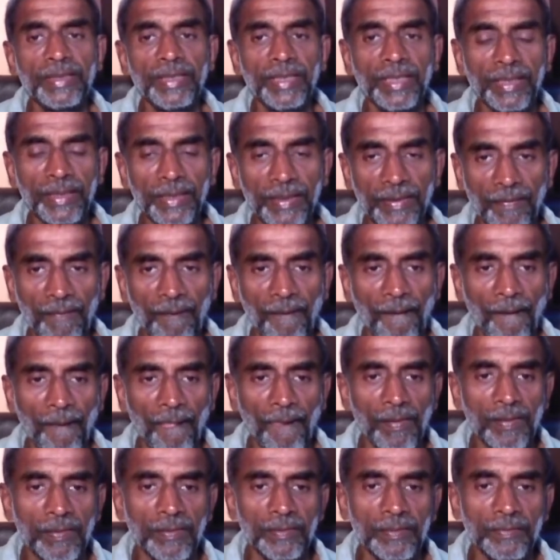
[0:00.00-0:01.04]
theory,
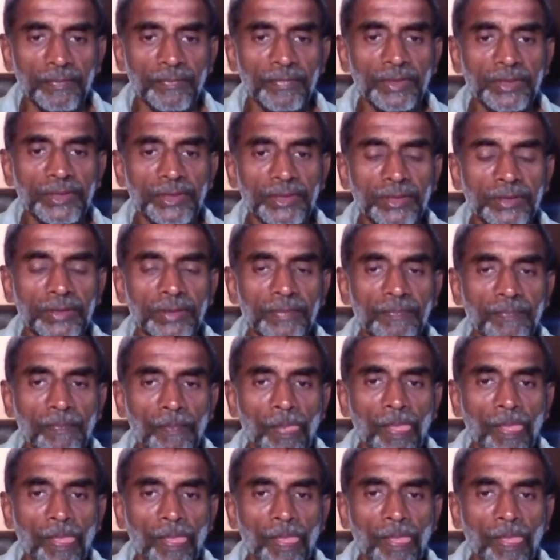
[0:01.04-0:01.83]
which